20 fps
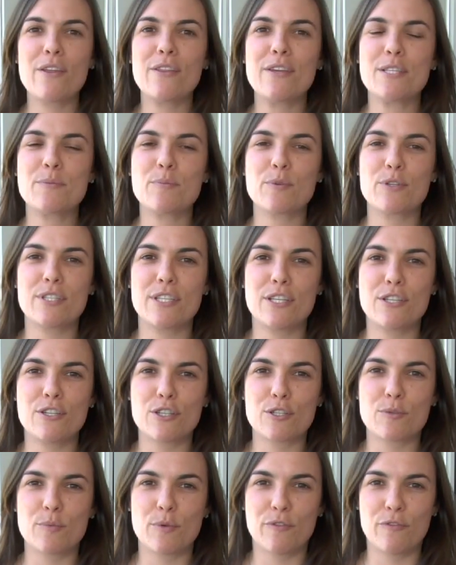are these
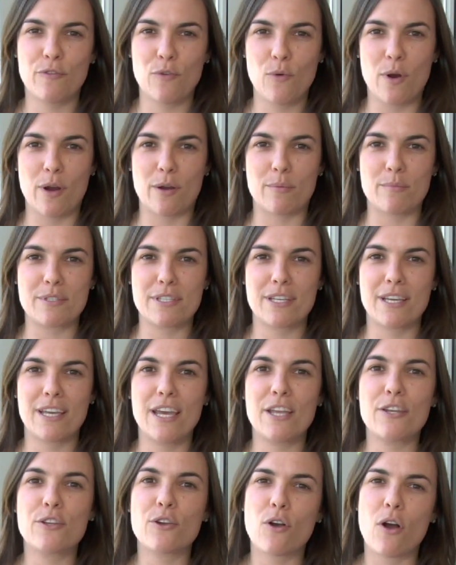procedures performed?
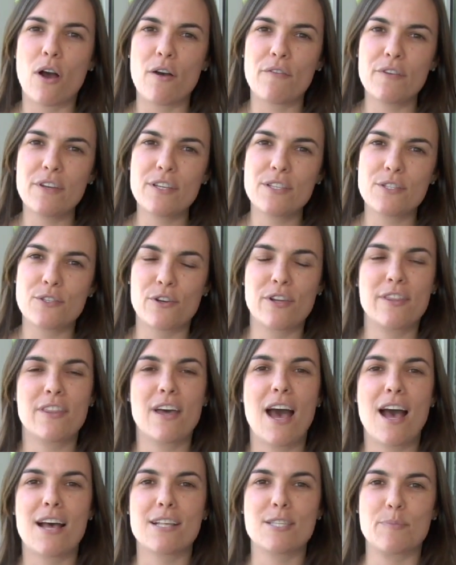In your office or in
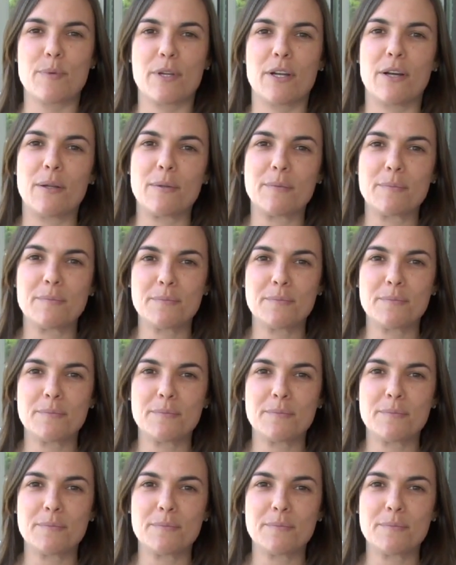the hospital?